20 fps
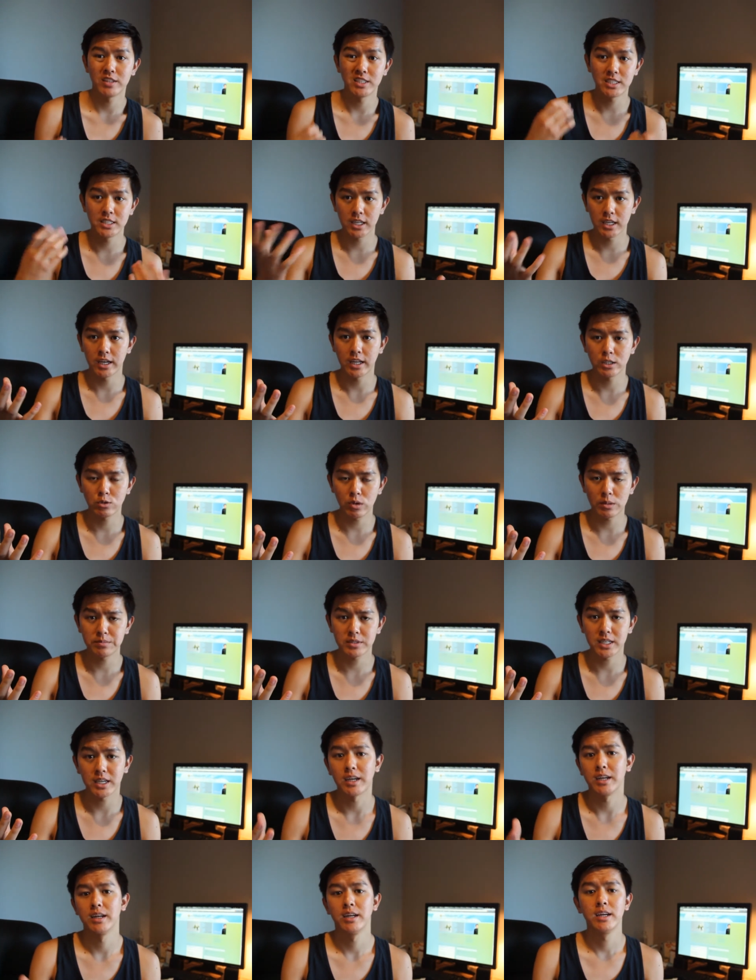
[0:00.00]
the CNH
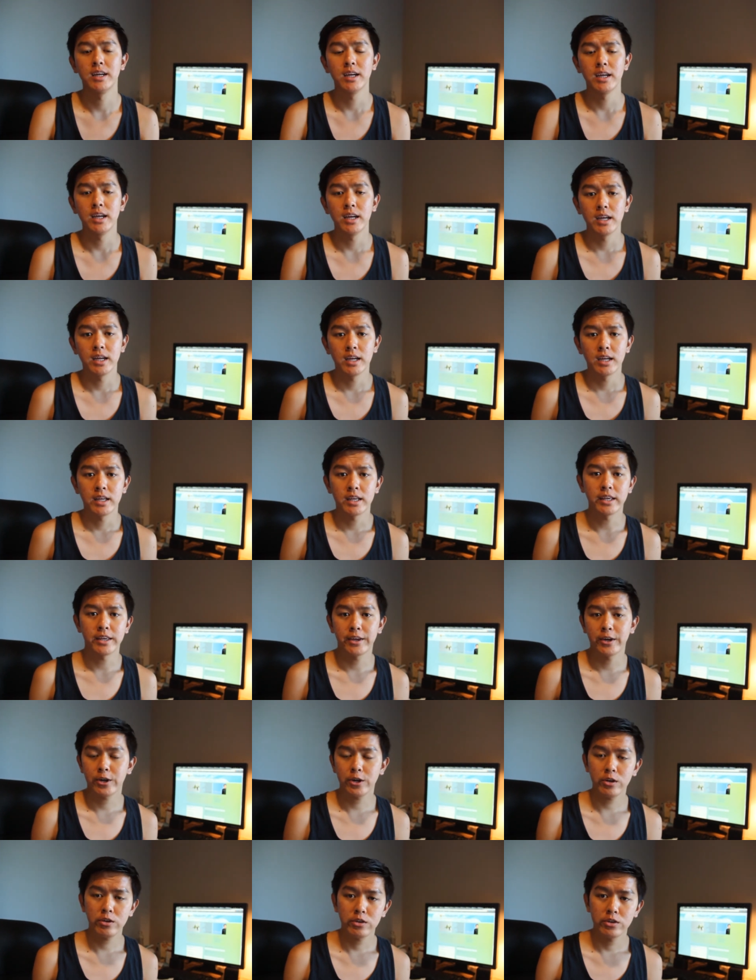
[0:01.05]
website.
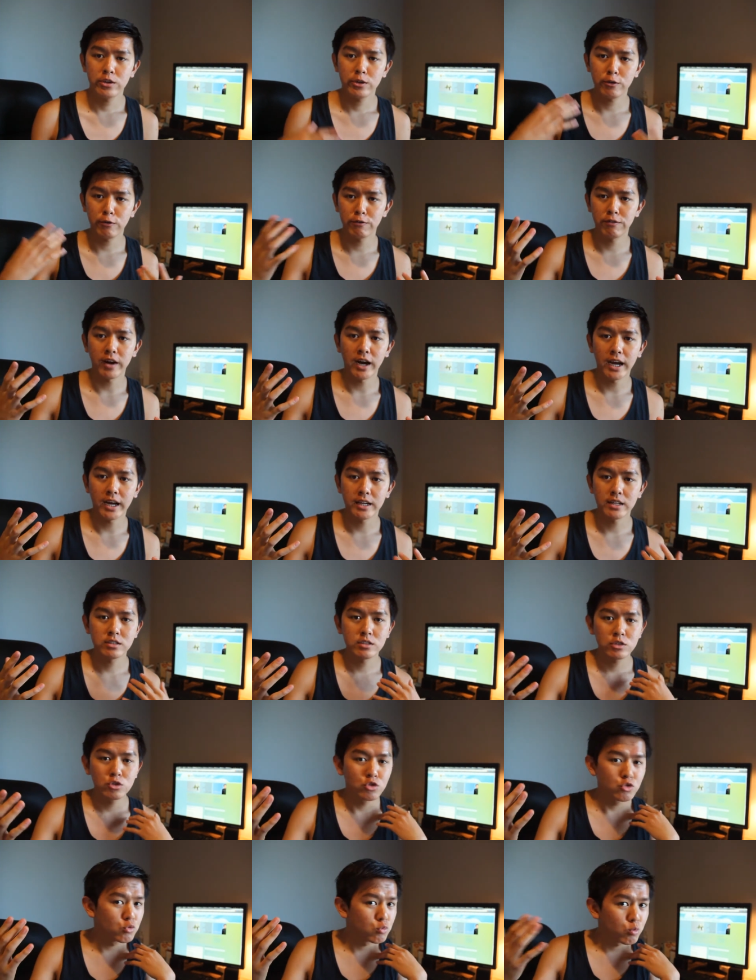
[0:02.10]
Here, you'll find
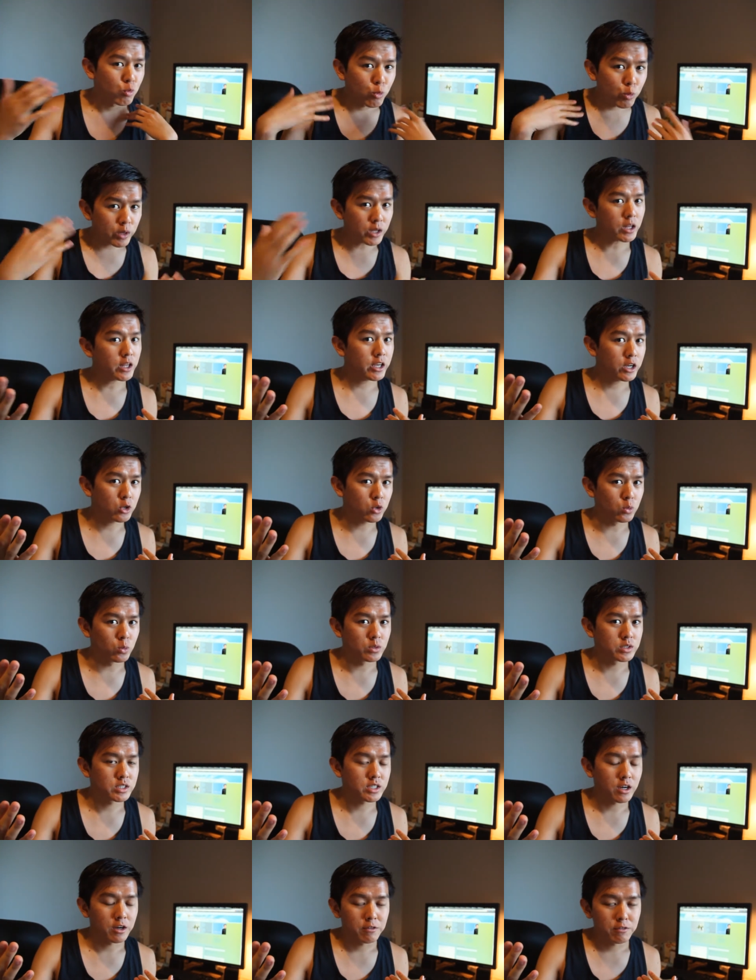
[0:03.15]
some really cool
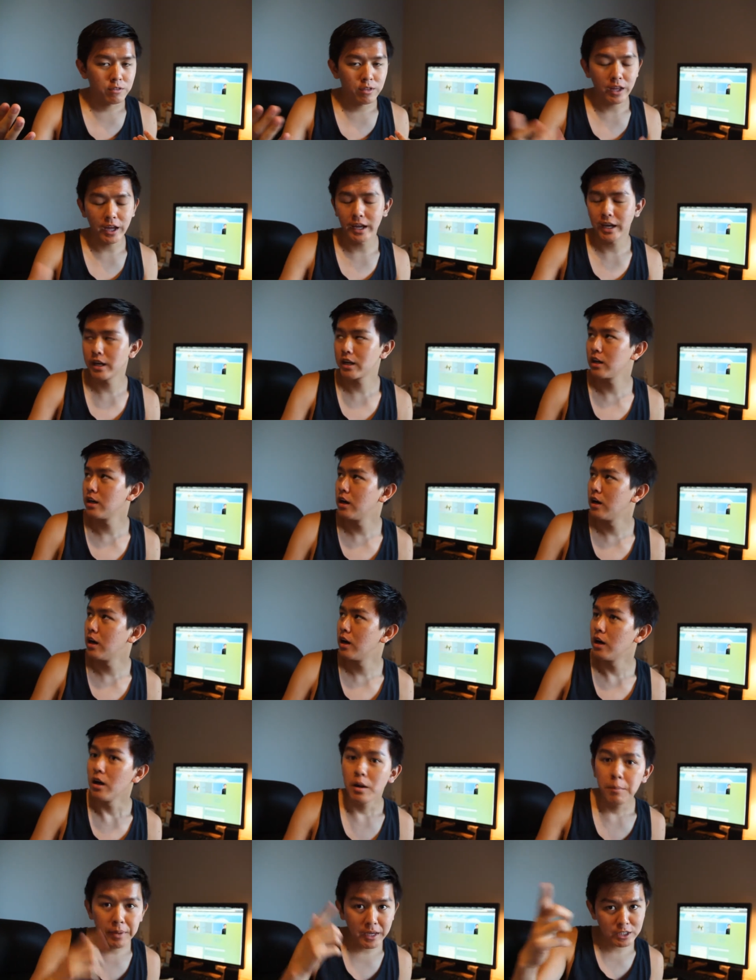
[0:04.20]
stuff like uh,
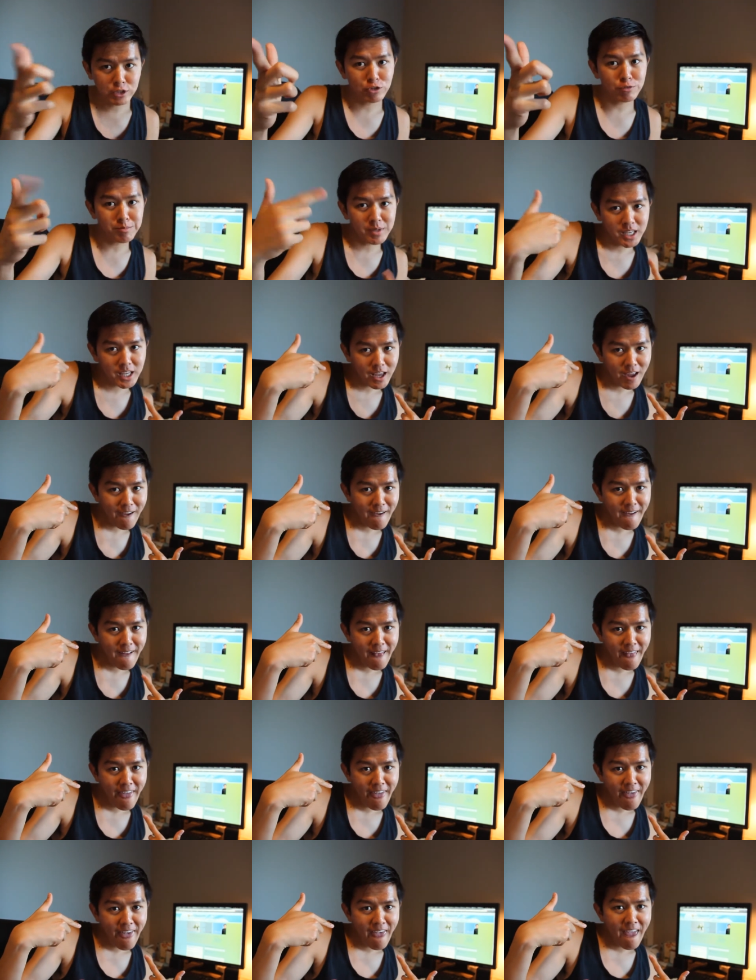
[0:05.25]
picture me
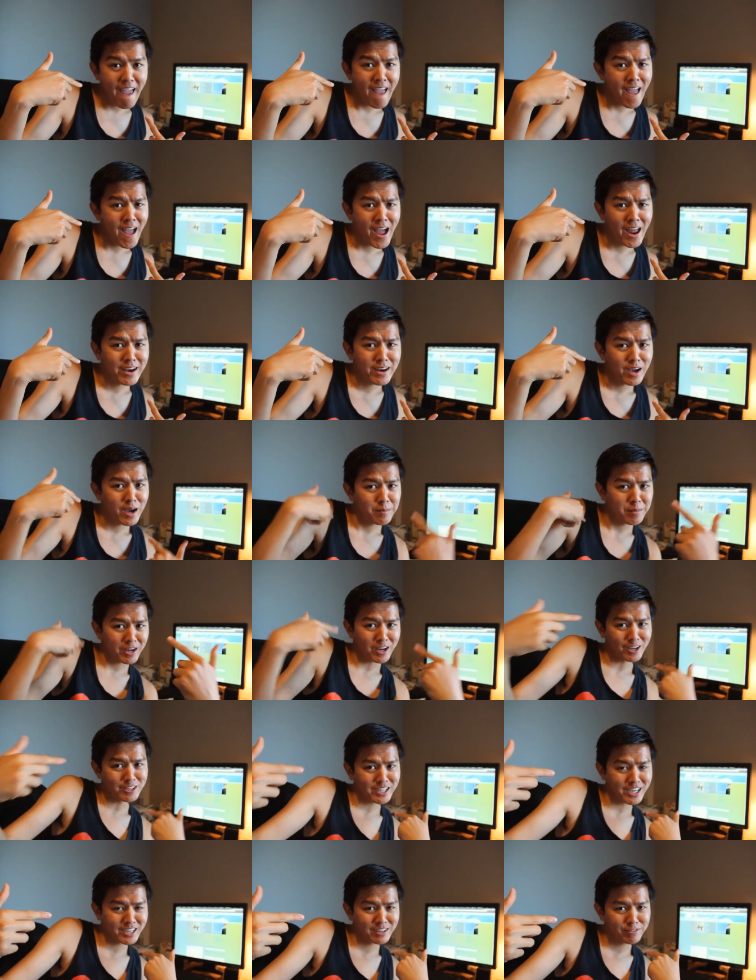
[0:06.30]
and uh, my
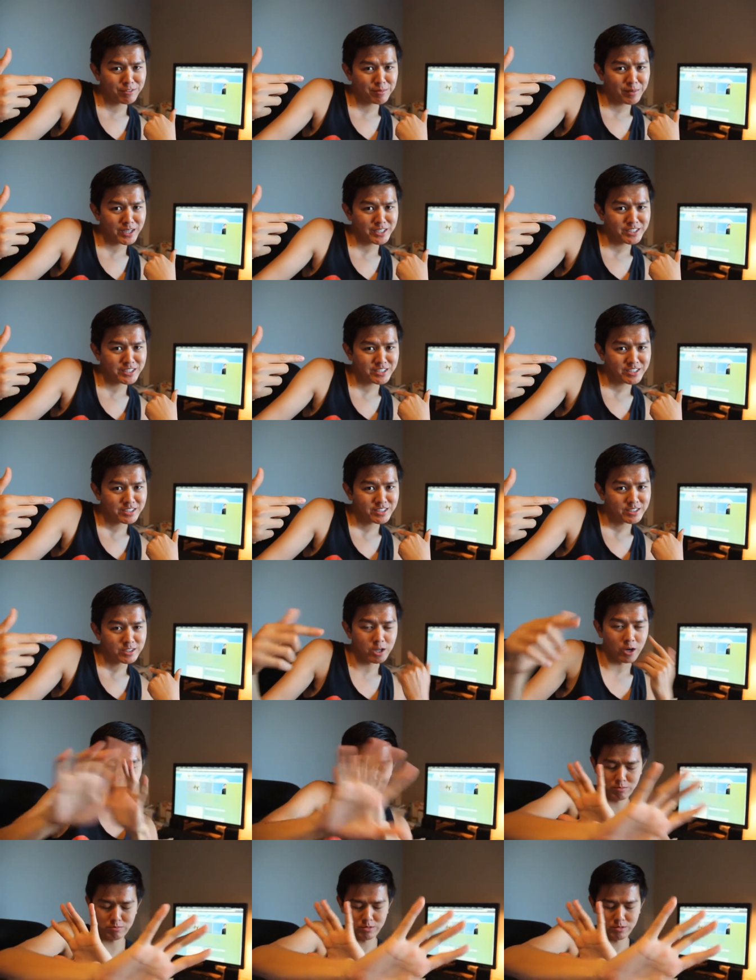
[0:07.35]
contact information. No,